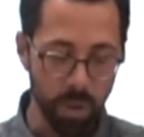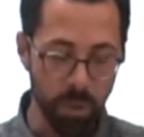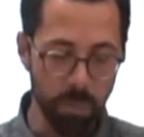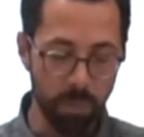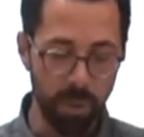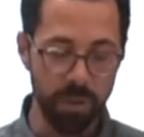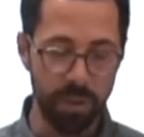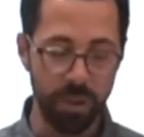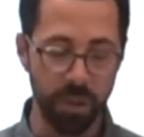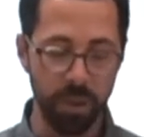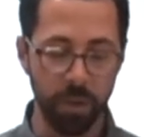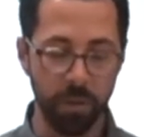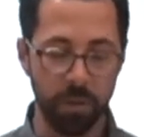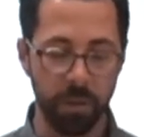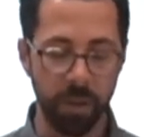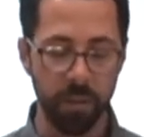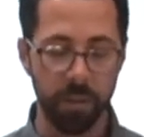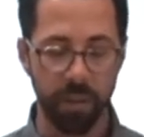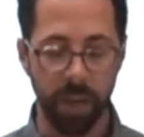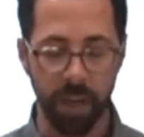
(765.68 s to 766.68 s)
But do you
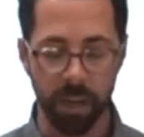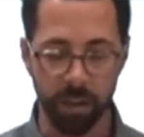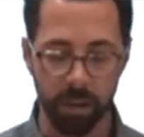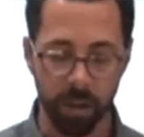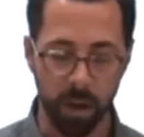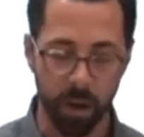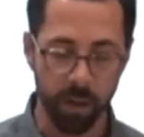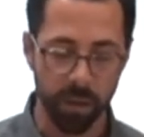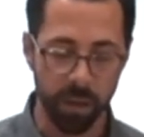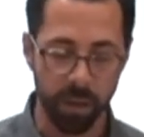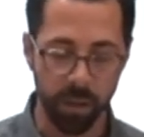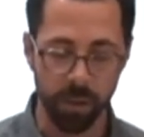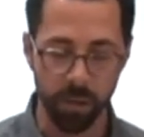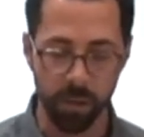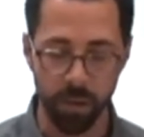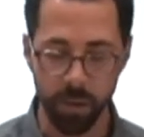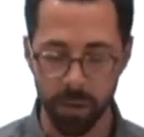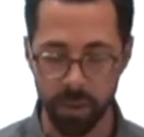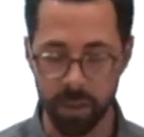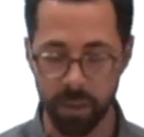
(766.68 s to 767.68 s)
think that God can
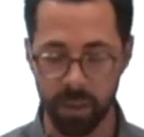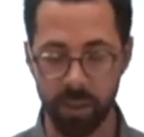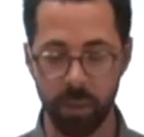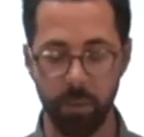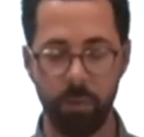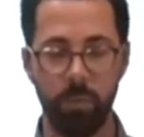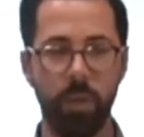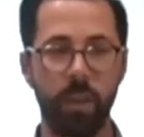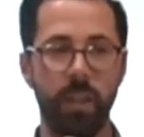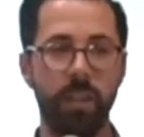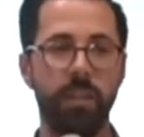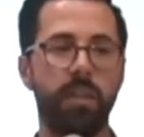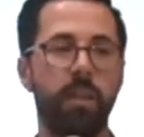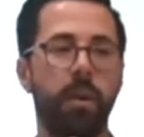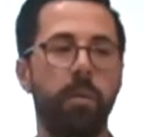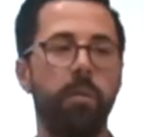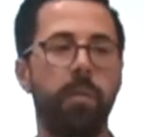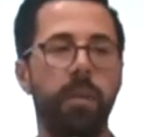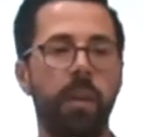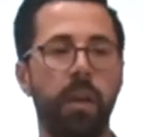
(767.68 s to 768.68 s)
use it to bring
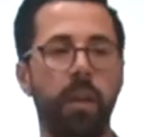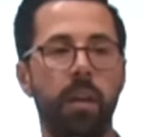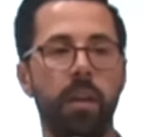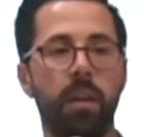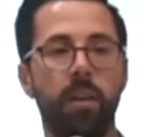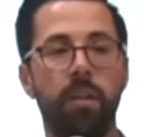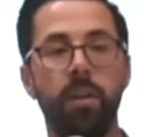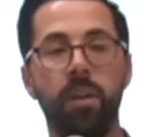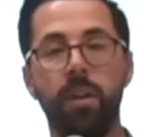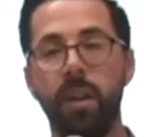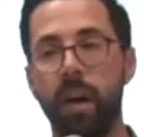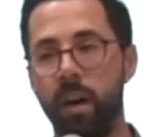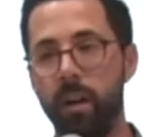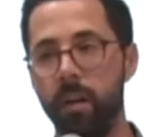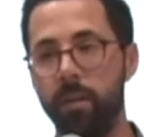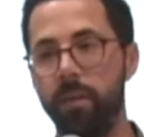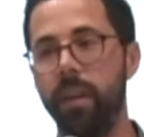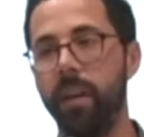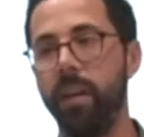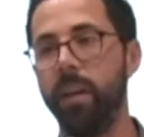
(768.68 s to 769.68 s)
something good out
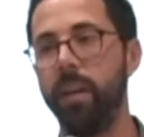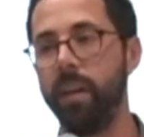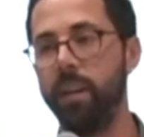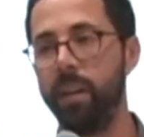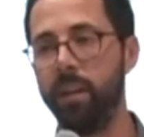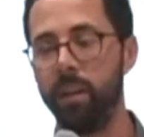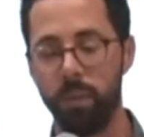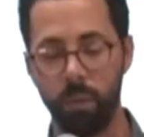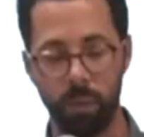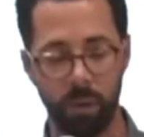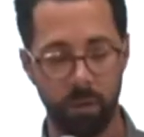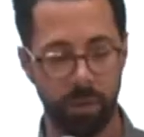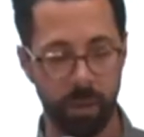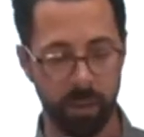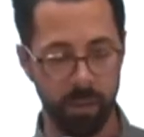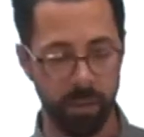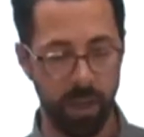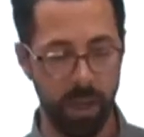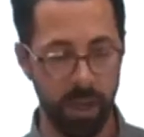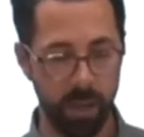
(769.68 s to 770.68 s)
of it in each one of
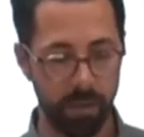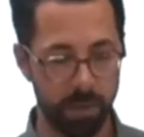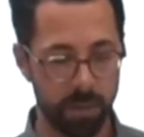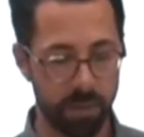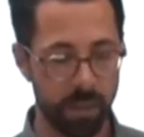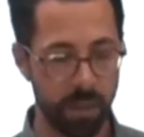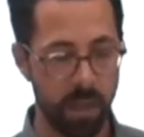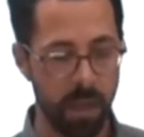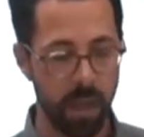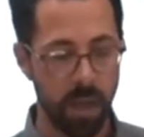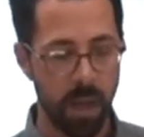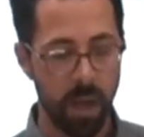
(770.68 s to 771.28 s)
our lives?